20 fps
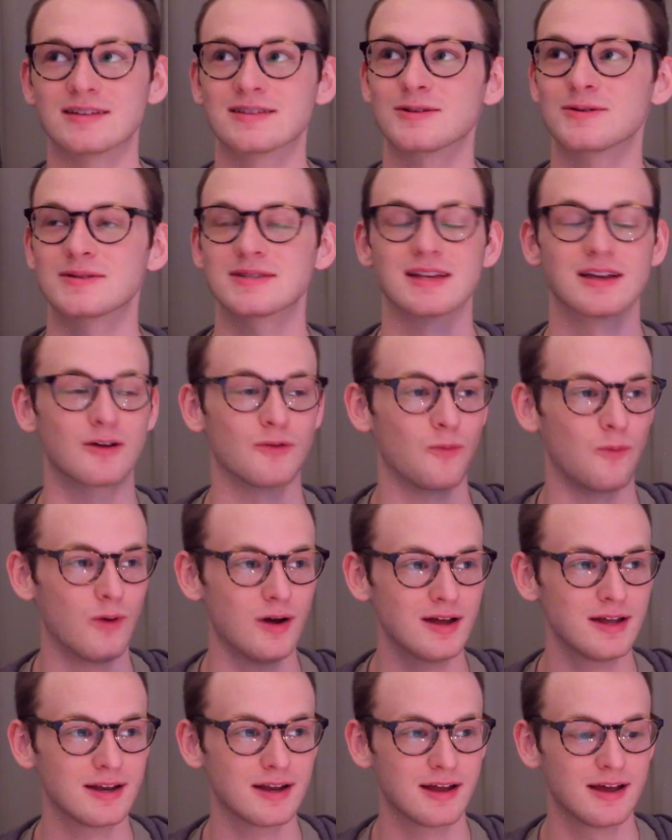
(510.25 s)
So it's like,
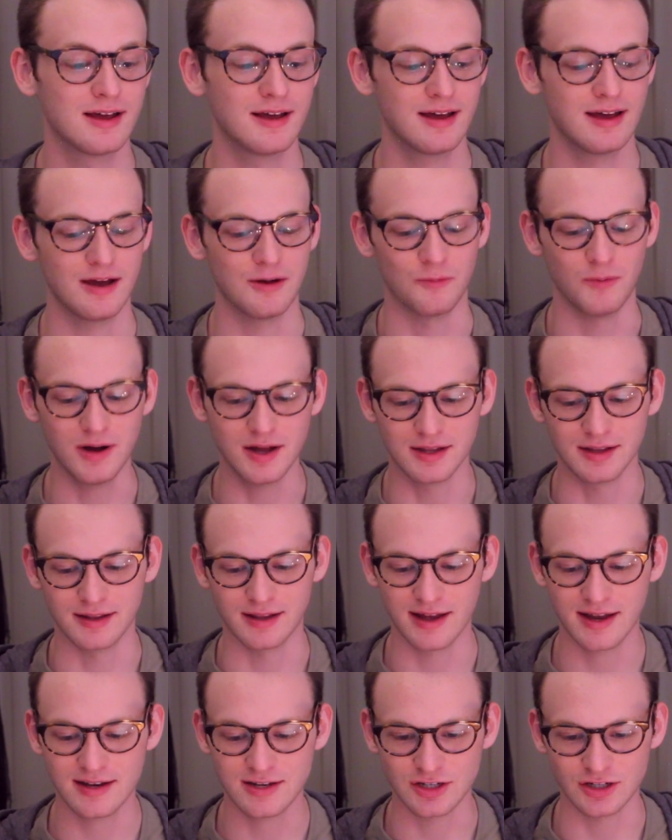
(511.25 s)
what
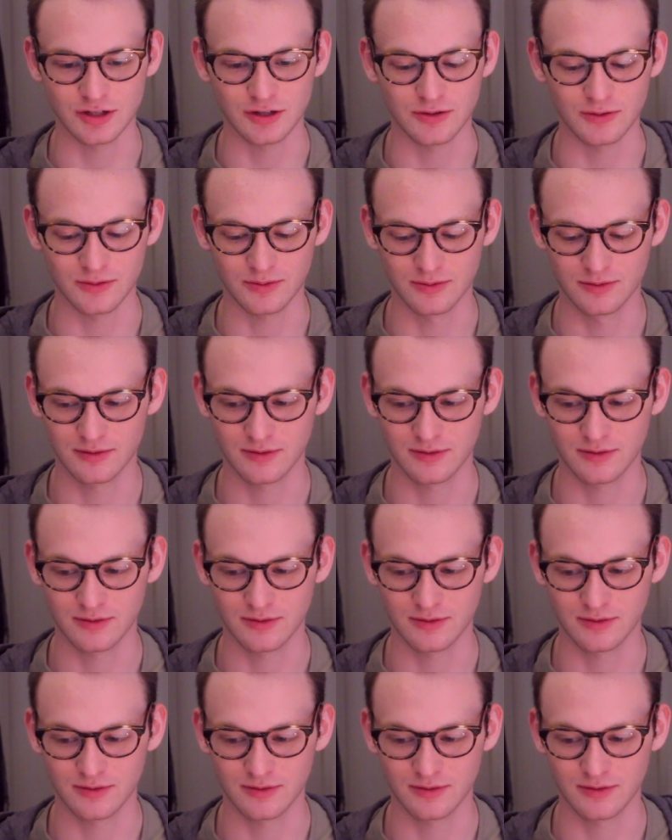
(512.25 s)
led you